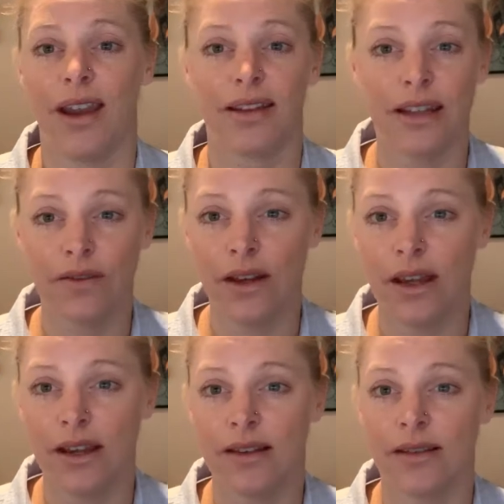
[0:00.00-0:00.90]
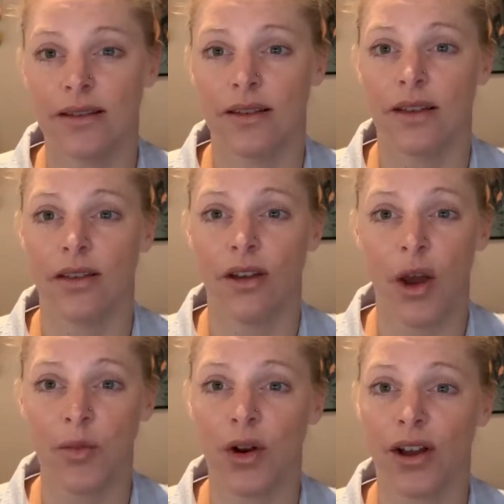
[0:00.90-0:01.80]
activities, to the
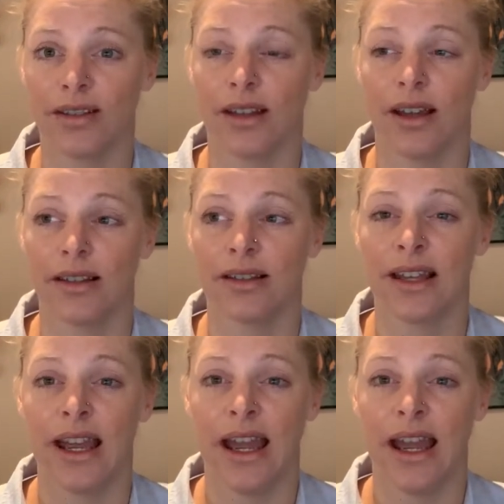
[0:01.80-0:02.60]
thought process,